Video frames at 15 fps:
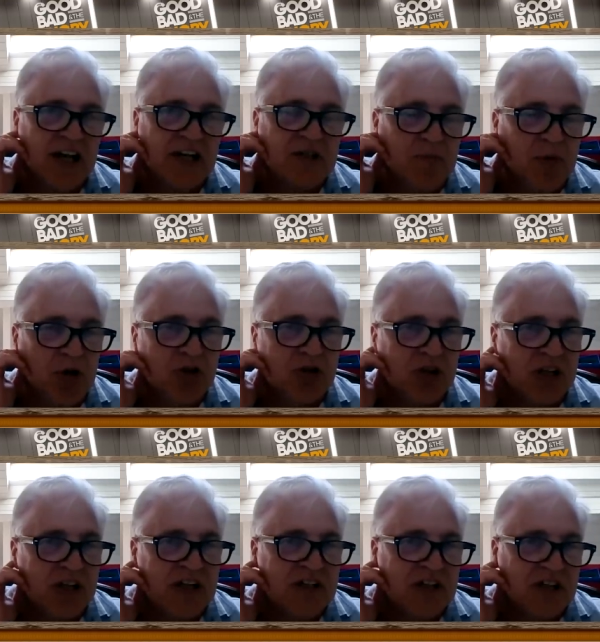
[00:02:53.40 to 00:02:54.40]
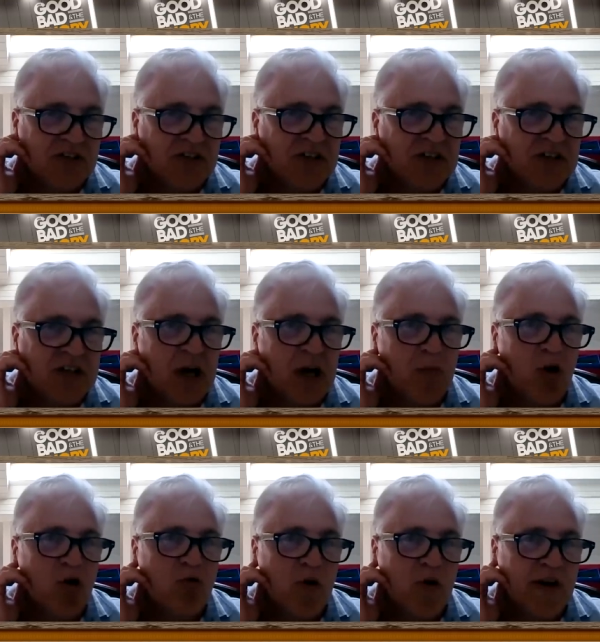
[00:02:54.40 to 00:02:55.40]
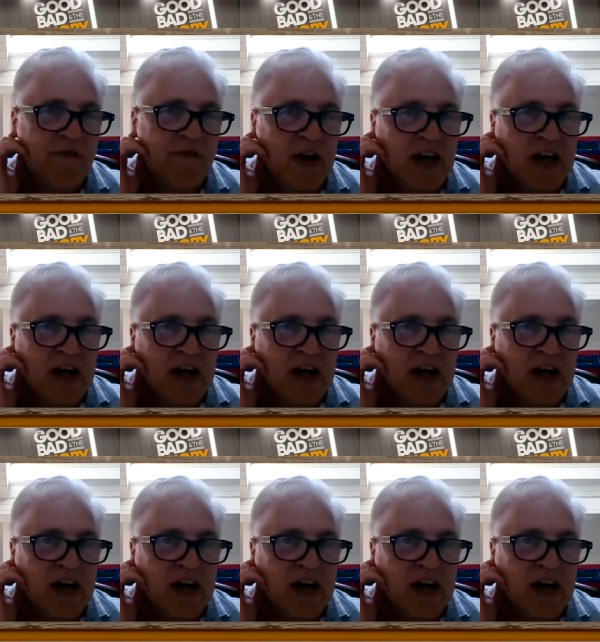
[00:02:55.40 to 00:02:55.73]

expertise, as in, come on, ref,